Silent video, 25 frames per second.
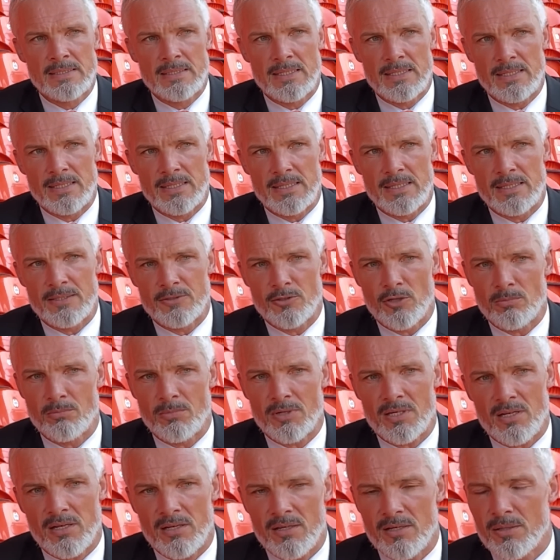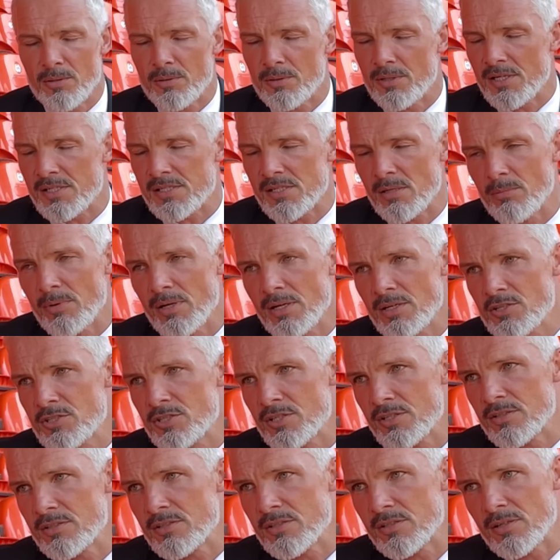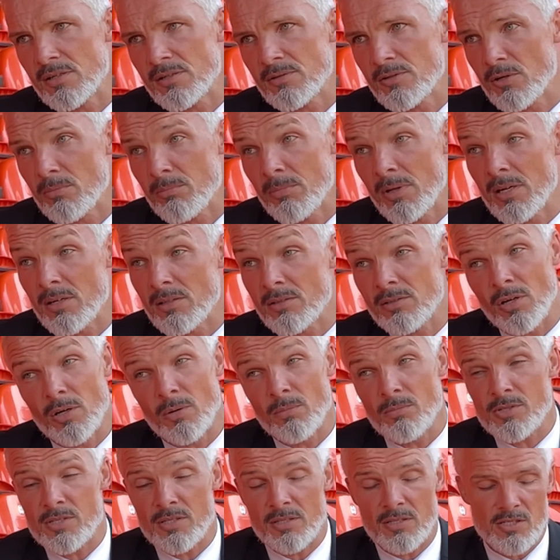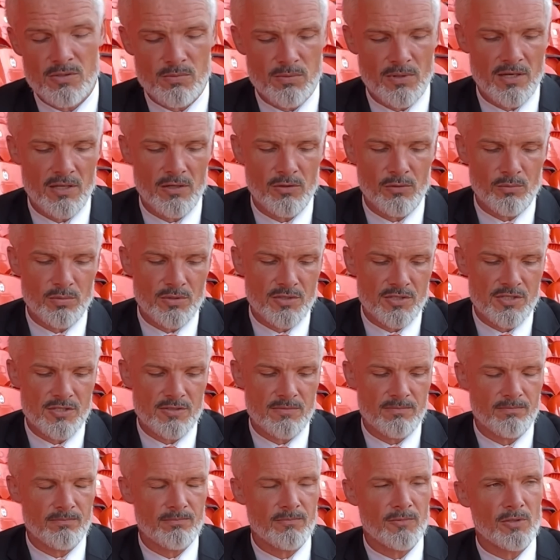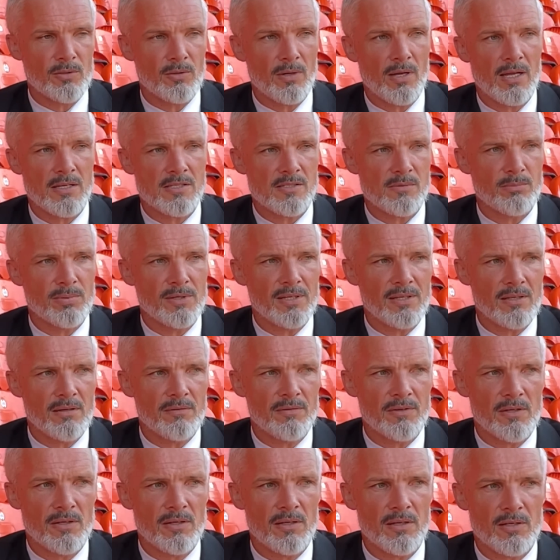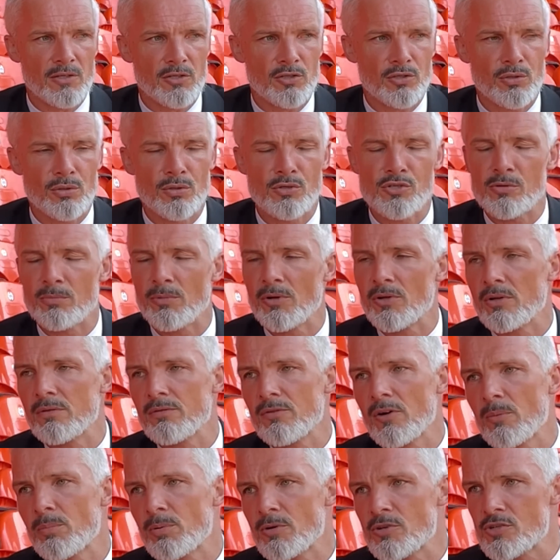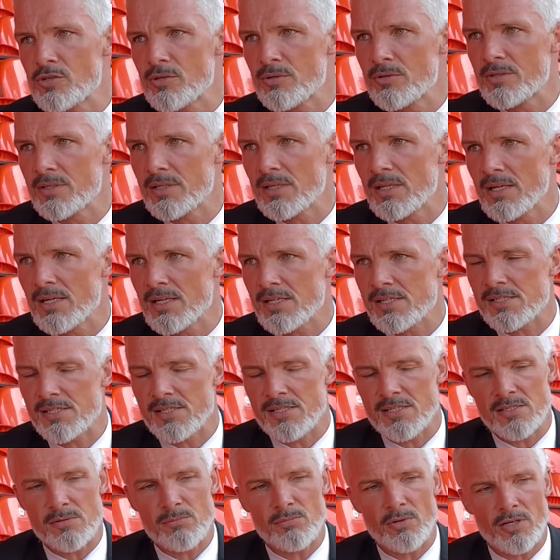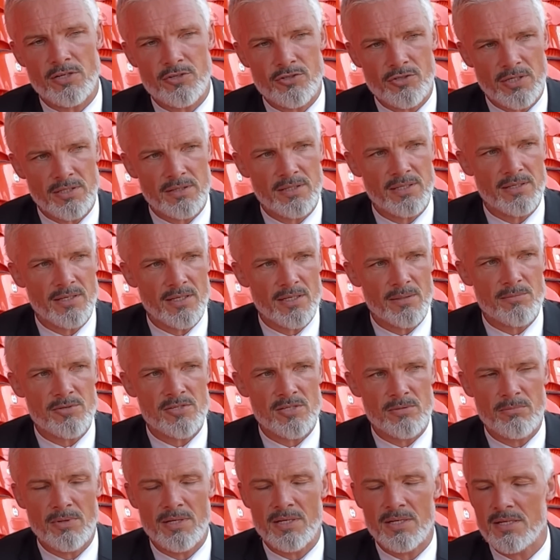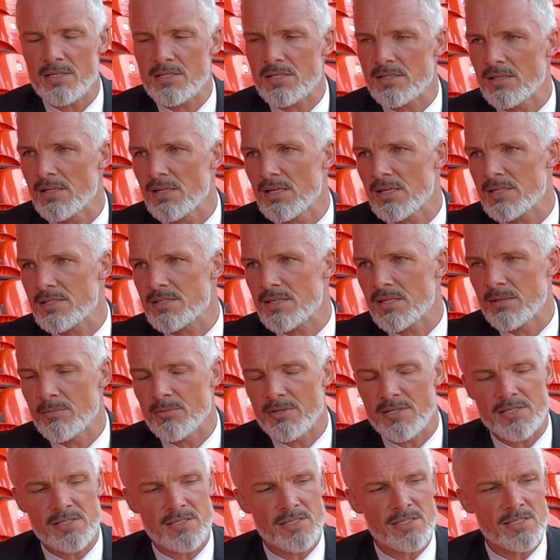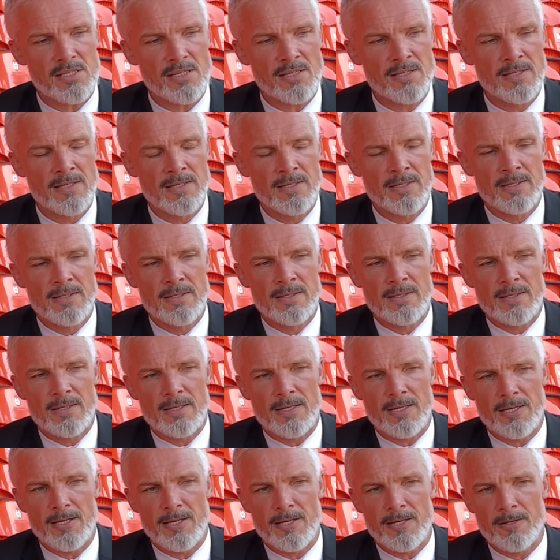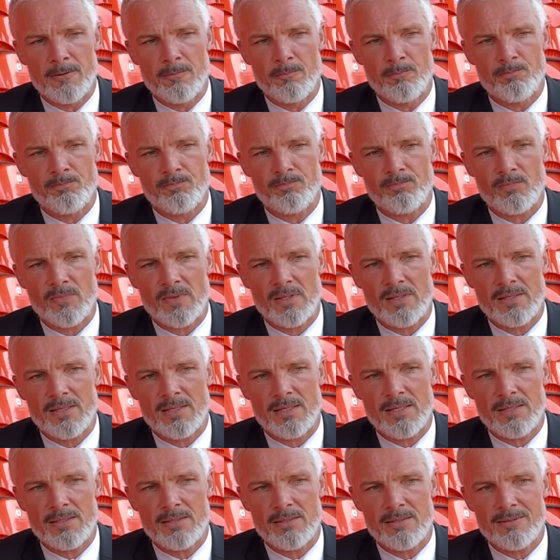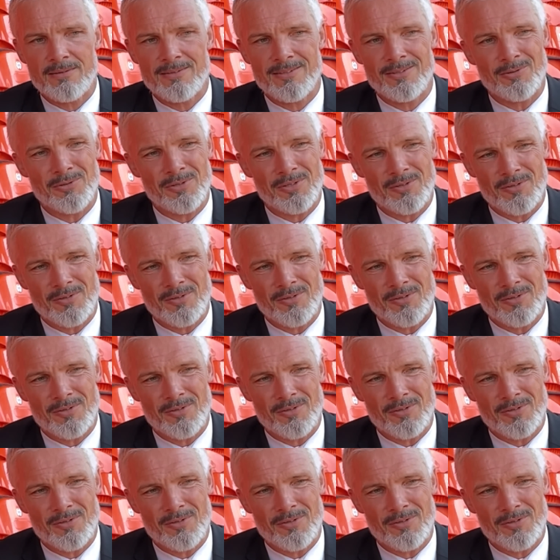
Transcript: young McLeod, as I mentioned, you got young Miller Thompson as well, who was, you know, hasn't been given a huge amount of opportunity last season, but I tried to get him some minutes in the last game of the season. You know, you